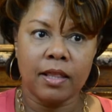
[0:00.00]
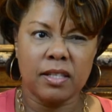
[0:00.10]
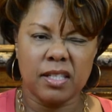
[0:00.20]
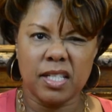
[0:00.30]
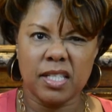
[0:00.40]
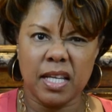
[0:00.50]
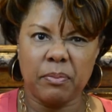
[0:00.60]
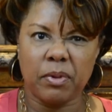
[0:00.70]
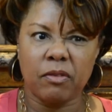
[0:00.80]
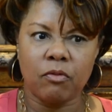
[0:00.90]
That's an
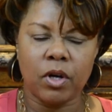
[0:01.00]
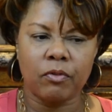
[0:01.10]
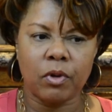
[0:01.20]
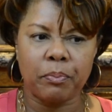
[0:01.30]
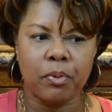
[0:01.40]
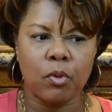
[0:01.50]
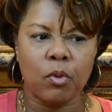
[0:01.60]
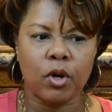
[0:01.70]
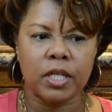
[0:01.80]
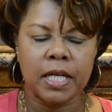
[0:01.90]
example of one
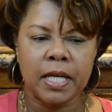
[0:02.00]
report.